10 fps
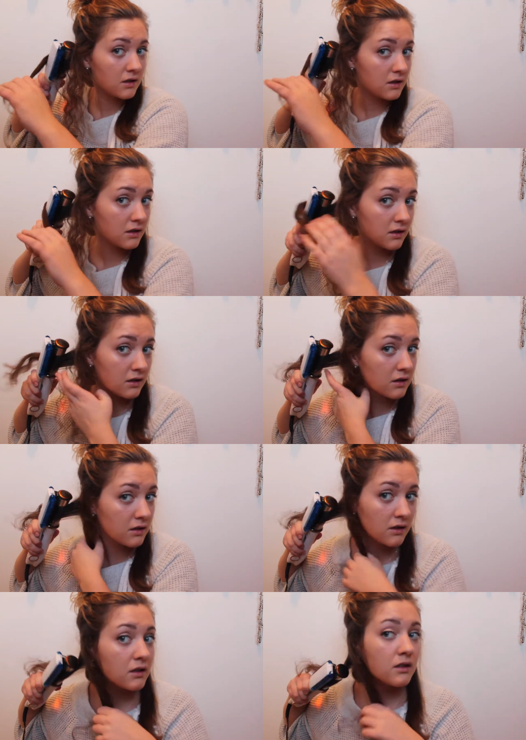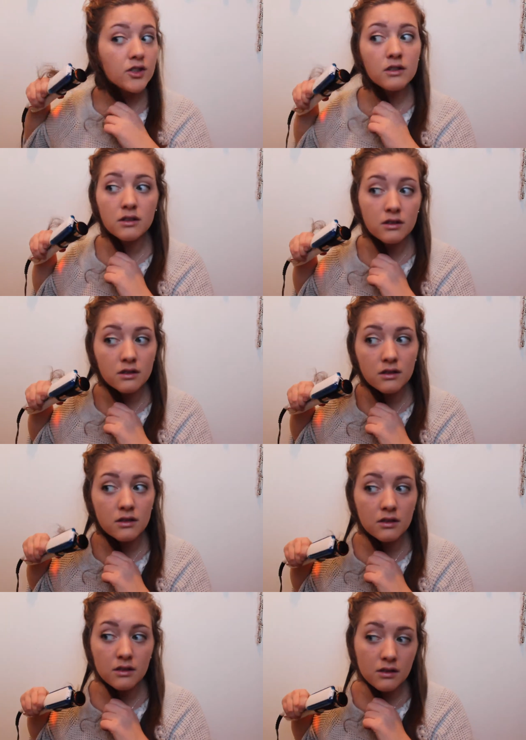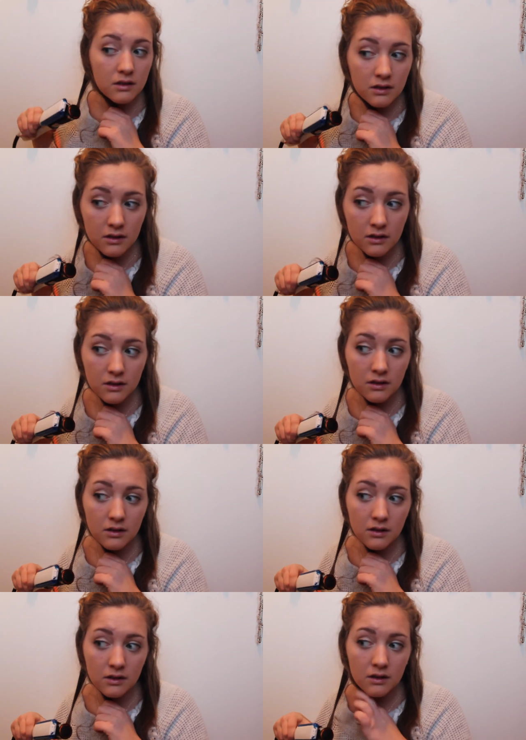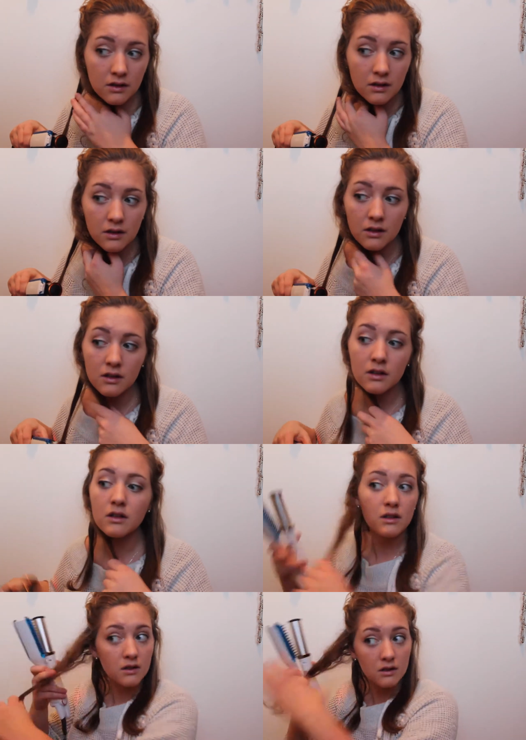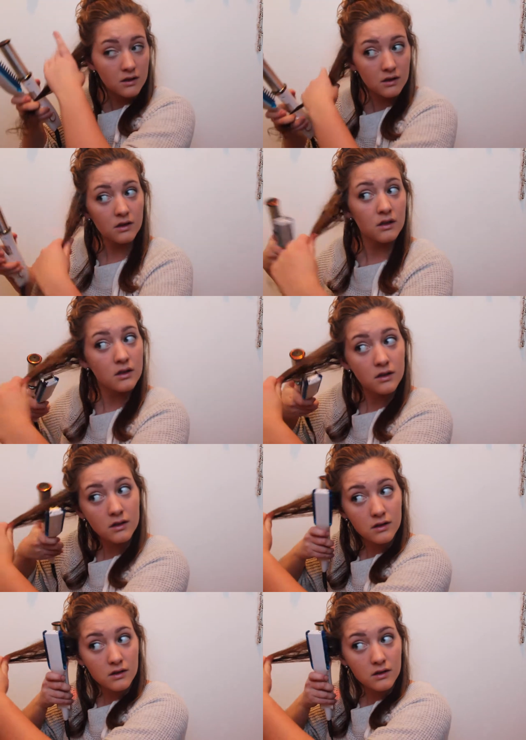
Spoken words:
Nobody speaks.